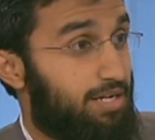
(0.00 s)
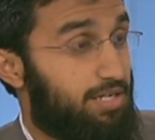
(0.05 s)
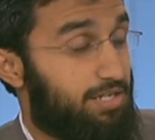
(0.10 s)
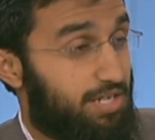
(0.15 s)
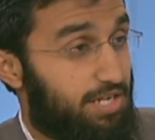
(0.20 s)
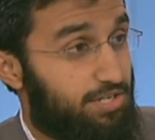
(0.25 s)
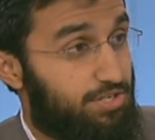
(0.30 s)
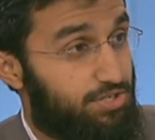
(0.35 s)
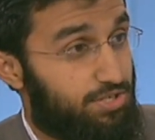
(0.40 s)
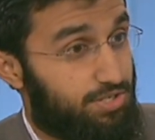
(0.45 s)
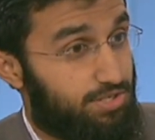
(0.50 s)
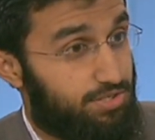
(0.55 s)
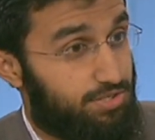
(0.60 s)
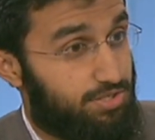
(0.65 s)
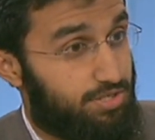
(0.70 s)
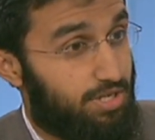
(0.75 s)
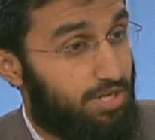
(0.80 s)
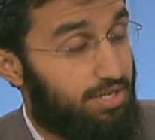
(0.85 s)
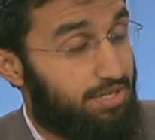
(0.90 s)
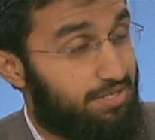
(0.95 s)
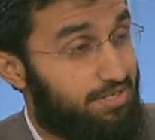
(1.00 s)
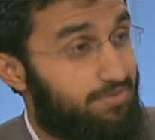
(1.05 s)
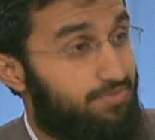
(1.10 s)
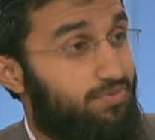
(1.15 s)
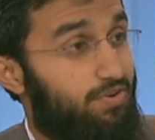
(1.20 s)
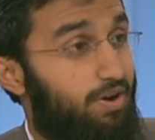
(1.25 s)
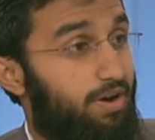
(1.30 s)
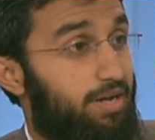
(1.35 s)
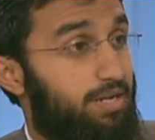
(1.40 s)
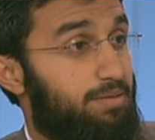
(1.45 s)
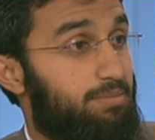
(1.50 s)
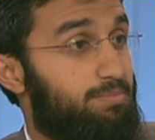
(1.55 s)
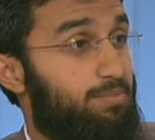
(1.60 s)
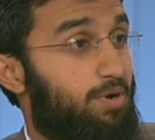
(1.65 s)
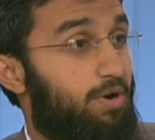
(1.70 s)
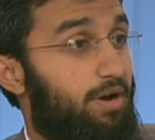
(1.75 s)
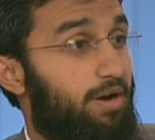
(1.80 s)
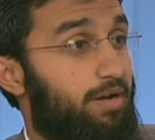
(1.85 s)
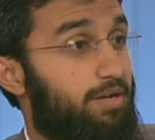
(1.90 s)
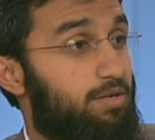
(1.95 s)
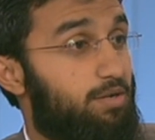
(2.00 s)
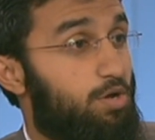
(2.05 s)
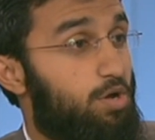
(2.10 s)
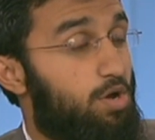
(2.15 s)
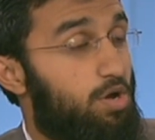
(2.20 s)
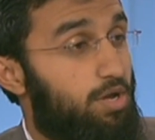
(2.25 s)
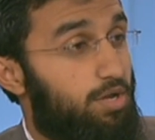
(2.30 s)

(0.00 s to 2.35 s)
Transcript: tensions defined by,